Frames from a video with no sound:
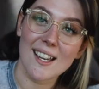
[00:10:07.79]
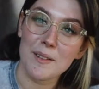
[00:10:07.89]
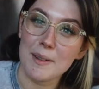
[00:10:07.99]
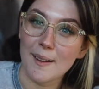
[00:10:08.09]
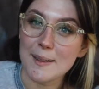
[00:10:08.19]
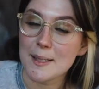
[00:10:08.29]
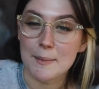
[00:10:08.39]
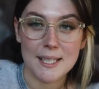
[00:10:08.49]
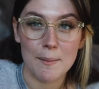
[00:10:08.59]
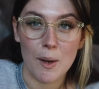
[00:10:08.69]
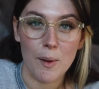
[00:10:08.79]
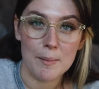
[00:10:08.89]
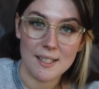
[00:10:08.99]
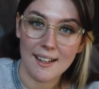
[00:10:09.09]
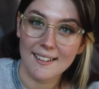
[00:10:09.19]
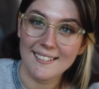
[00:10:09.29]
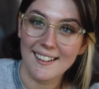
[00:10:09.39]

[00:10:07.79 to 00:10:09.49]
that would be awesome. It's in my website.